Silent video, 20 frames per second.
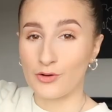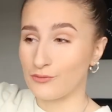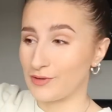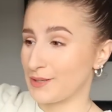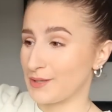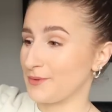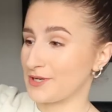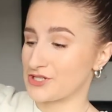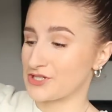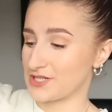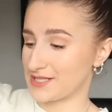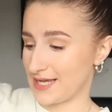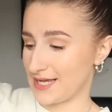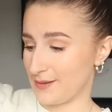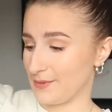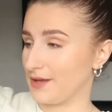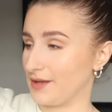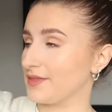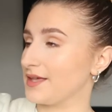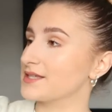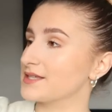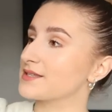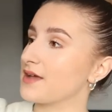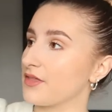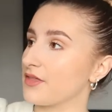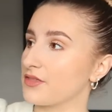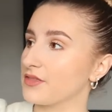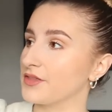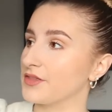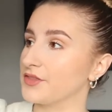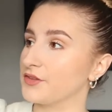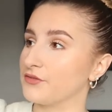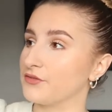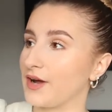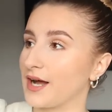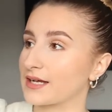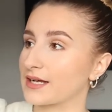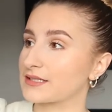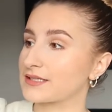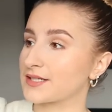Not really much to say about this other than the
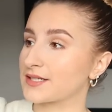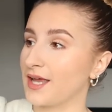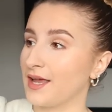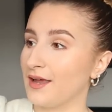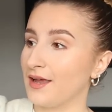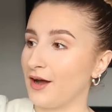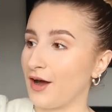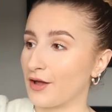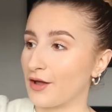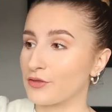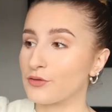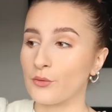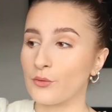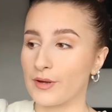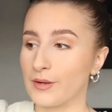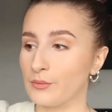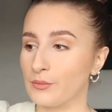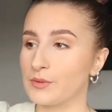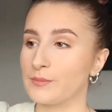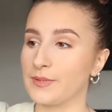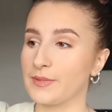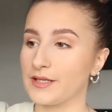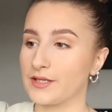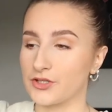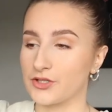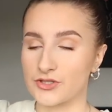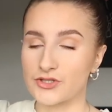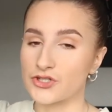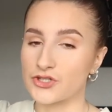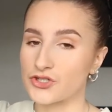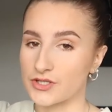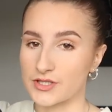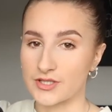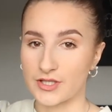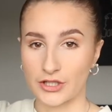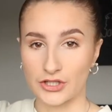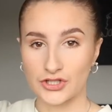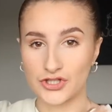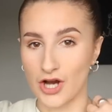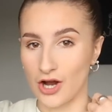fact I thought it would be good to just
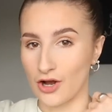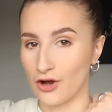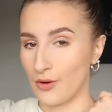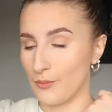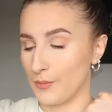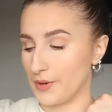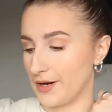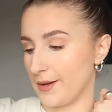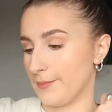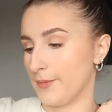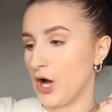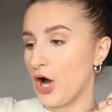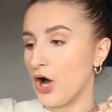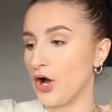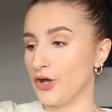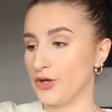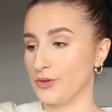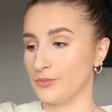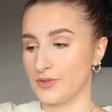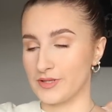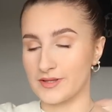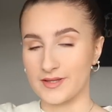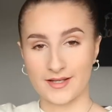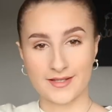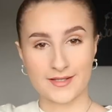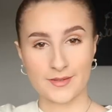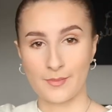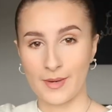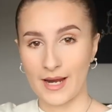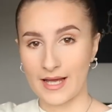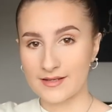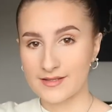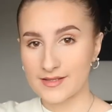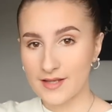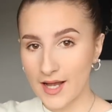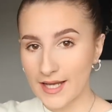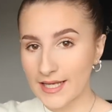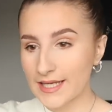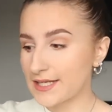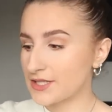like chuck on when I'm at home with like some black
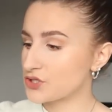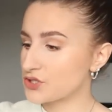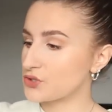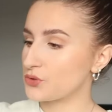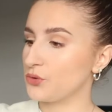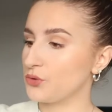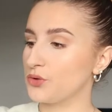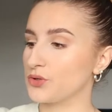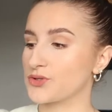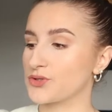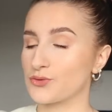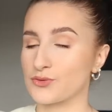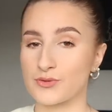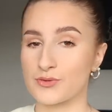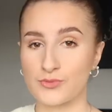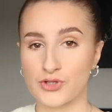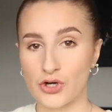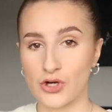cycling shorts or some